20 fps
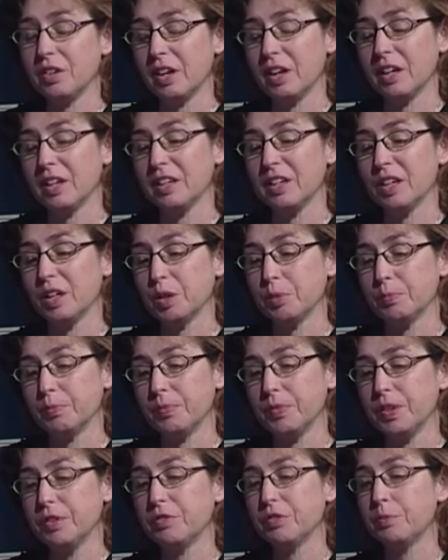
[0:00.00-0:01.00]
and
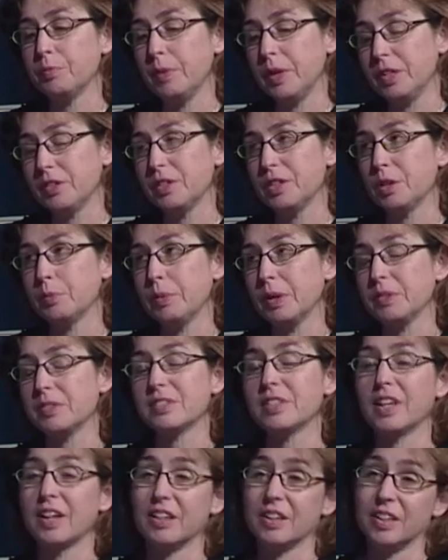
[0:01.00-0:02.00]
information about
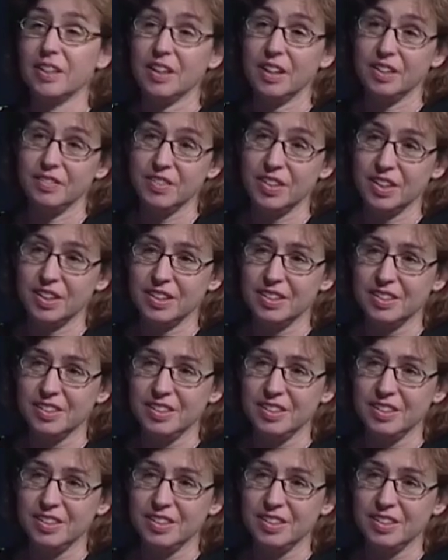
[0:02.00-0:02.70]
Scandinavia.